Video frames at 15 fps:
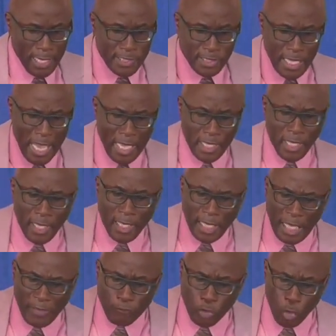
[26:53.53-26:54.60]
He said,
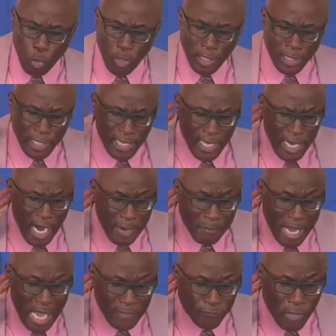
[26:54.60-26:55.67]
if you hear
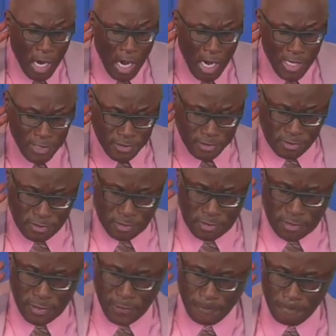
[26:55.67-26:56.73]
my
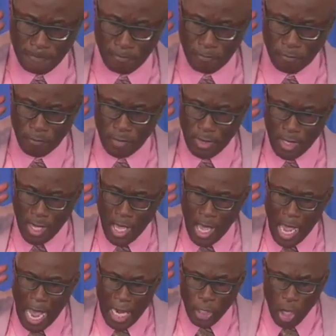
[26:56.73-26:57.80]
voice
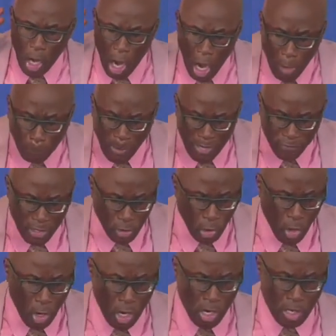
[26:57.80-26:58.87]
and open the
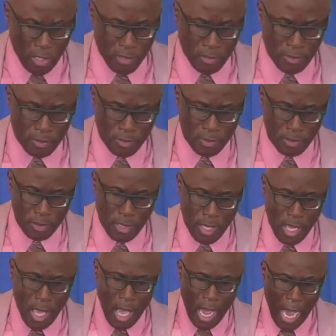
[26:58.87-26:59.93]
door,
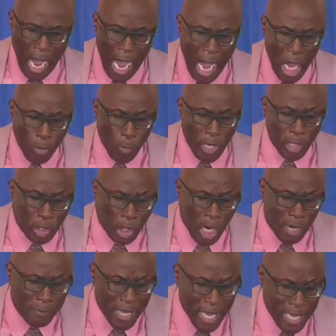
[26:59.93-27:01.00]
I will
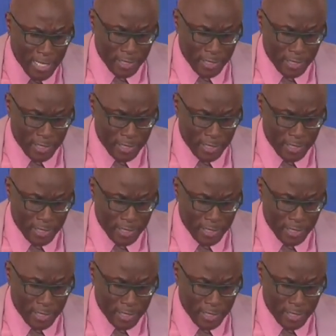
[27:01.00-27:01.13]
come